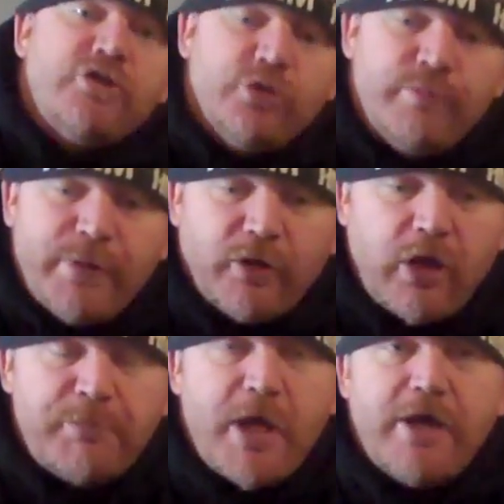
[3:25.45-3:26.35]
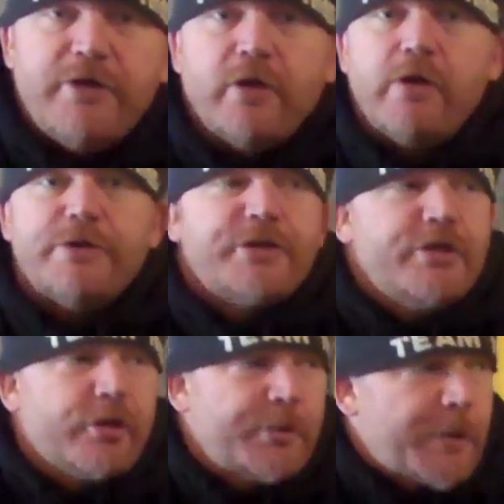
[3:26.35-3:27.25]
to build up that endurance
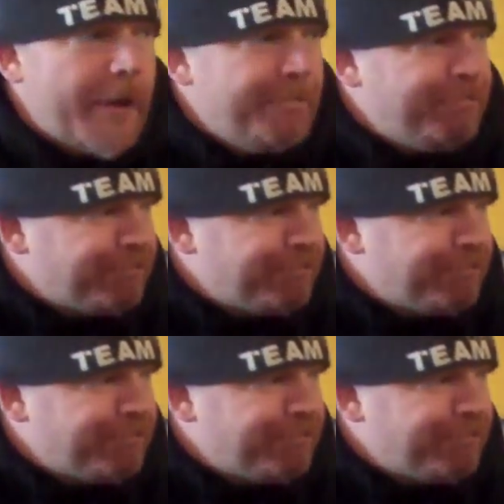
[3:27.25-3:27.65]
in your grip.